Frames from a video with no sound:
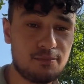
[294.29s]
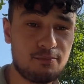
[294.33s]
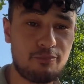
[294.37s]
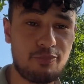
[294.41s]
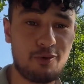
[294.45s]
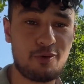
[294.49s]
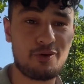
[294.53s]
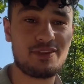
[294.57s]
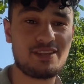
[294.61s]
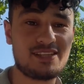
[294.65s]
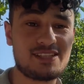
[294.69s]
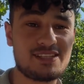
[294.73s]

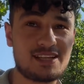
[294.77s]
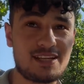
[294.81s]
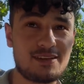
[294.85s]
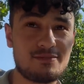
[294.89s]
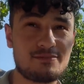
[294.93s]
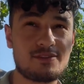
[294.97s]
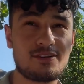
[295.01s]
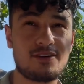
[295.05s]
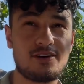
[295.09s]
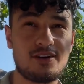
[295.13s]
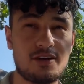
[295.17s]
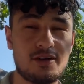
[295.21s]
but in the same
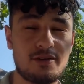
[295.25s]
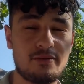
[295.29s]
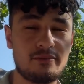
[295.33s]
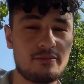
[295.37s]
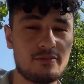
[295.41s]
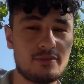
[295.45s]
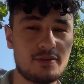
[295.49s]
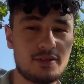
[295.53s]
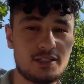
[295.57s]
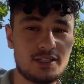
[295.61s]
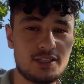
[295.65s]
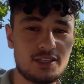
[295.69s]
time
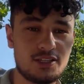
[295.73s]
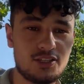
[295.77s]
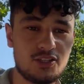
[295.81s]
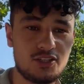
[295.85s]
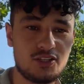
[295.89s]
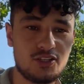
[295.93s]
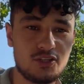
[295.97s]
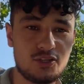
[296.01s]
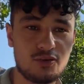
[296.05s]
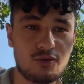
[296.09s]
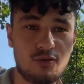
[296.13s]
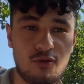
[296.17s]

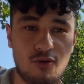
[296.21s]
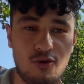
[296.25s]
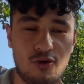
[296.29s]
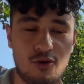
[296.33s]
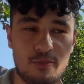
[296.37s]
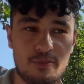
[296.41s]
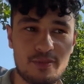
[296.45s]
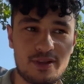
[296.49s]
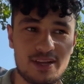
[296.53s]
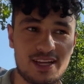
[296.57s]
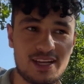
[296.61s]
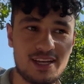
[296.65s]
you were
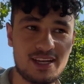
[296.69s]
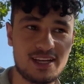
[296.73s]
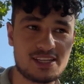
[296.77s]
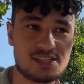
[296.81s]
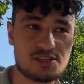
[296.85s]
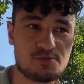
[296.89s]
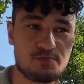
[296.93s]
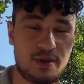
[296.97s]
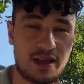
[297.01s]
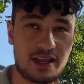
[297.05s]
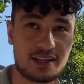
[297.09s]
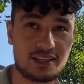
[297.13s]
coming in
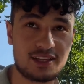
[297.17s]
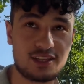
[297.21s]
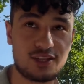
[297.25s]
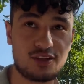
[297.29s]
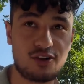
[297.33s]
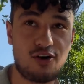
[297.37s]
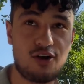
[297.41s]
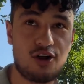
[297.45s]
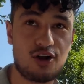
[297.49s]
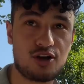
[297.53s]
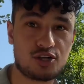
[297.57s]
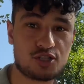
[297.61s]
expecting
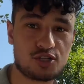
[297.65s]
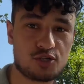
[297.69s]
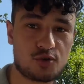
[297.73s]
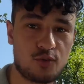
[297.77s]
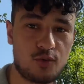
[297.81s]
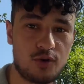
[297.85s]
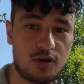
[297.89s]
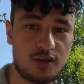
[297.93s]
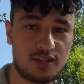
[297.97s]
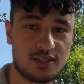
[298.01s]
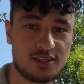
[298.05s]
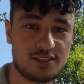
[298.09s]
Irish
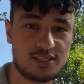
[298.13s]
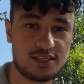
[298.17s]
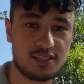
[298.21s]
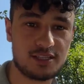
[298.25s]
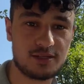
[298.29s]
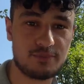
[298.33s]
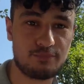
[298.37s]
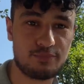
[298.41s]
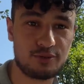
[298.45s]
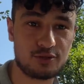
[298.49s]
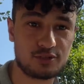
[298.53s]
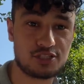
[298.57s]

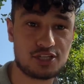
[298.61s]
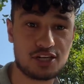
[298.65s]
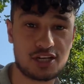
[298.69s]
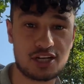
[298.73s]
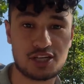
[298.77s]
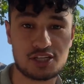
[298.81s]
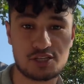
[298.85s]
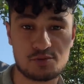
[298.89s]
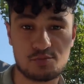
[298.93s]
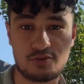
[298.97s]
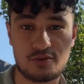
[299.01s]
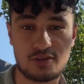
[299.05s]
quality but
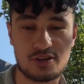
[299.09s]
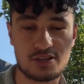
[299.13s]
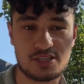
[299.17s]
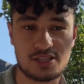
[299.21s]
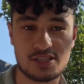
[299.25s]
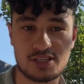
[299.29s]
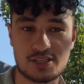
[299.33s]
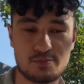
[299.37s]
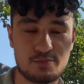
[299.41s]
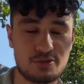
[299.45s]
Turkish prices,